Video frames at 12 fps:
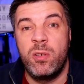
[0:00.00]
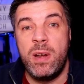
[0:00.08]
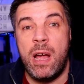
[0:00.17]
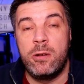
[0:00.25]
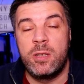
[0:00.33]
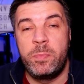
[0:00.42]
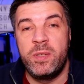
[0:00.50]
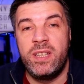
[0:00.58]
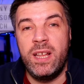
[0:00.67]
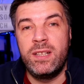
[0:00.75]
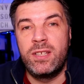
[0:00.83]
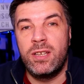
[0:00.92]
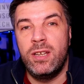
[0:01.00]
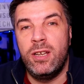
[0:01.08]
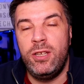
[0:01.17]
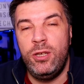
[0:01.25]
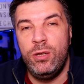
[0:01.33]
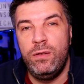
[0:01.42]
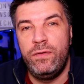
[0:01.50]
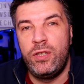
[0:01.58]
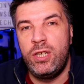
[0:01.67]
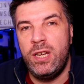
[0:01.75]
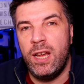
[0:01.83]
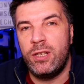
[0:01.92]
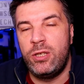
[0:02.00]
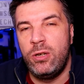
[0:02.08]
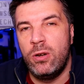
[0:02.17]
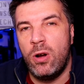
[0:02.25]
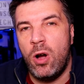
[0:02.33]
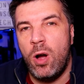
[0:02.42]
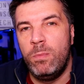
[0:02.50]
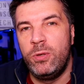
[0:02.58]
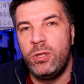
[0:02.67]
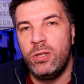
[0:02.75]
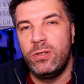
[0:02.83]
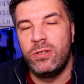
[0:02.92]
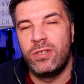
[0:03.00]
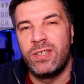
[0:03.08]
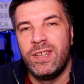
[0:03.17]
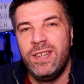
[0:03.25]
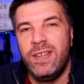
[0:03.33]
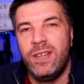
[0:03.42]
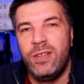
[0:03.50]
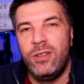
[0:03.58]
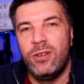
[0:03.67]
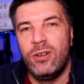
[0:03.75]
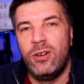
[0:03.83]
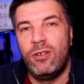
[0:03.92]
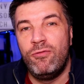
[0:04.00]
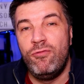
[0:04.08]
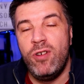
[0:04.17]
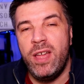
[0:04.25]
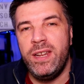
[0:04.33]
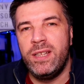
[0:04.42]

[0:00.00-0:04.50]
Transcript: now as a presenter, you've checked your options, you're ready